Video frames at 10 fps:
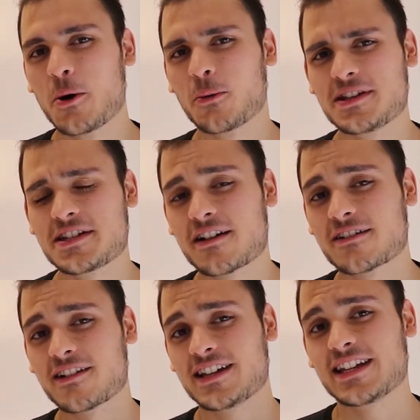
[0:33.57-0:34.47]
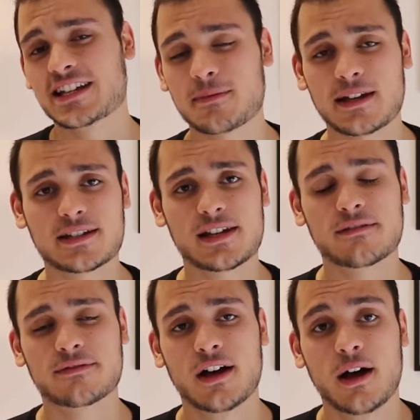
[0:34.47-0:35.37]
which are crazy
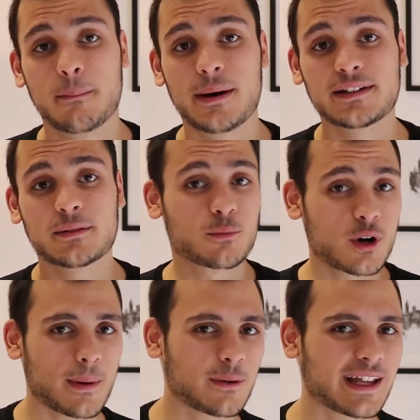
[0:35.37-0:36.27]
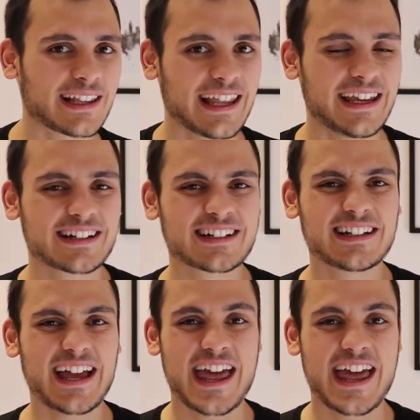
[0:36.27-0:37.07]
expensive, but more about that later.